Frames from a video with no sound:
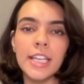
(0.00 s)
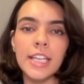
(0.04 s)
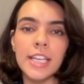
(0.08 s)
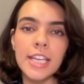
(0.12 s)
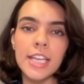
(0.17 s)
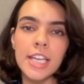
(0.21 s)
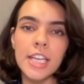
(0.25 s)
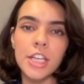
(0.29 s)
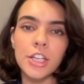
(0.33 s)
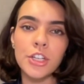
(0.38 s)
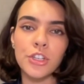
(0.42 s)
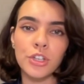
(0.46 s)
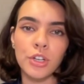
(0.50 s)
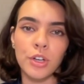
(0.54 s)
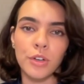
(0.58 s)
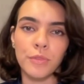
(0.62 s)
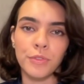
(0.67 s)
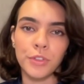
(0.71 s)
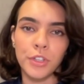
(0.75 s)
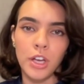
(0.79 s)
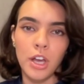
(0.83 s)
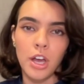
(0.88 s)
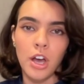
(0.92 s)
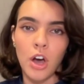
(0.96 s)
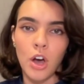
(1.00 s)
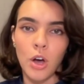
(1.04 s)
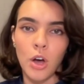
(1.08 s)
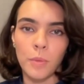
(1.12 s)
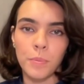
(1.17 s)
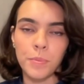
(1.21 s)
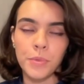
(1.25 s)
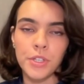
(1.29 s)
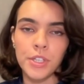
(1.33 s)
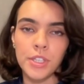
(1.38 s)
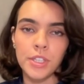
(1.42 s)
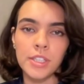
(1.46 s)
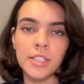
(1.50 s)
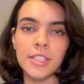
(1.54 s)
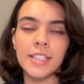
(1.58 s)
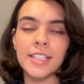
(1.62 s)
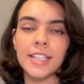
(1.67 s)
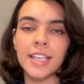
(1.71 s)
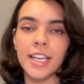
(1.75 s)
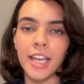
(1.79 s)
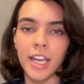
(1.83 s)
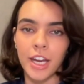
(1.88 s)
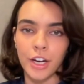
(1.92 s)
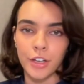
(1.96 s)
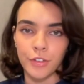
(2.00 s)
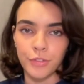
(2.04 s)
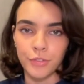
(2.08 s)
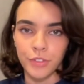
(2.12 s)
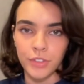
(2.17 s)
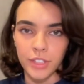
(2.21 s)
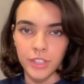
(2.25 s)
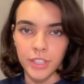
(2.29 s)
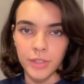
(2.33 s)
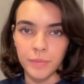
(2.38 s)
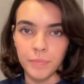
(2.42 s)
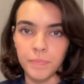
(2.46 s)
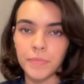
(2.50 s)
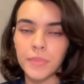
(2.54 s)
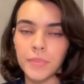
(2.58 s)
each of the options carefully.